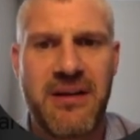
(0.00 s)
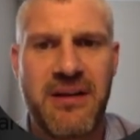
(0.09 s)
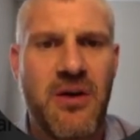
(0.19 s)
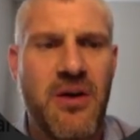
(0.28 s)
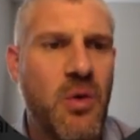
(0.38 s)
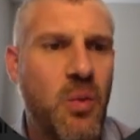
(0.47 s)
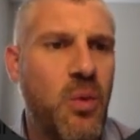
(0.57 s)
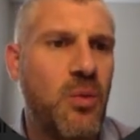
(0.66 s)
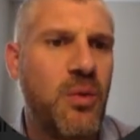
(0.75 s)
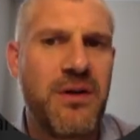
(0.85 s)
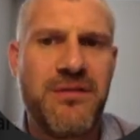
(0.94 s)
Like,
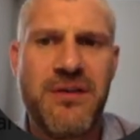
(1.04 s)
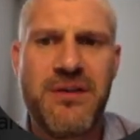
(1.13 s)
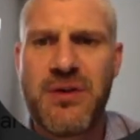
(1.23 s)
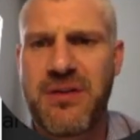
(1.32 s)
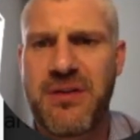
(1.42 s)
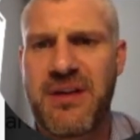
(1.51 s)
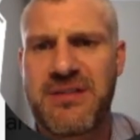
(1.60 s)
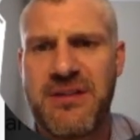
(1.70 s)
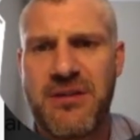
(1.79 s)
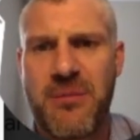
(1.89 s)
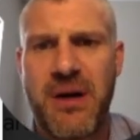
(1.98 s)
what if you took this and
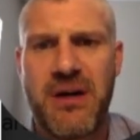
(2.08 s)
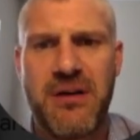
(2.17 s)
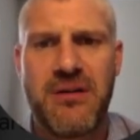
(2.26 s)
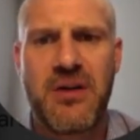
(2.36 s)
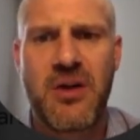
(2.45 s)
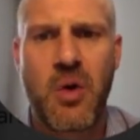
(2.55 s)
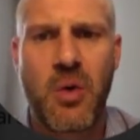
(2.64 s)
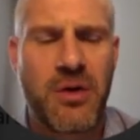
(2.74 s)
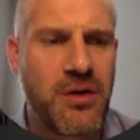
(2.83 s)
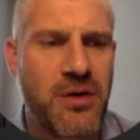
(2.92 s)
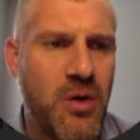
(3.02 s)
you compared
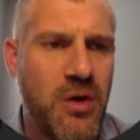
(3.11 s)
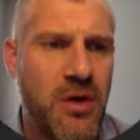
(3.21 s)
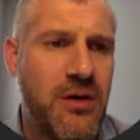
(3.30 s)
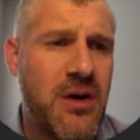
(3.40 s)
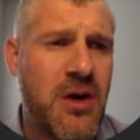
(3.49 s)
quarter to quarter,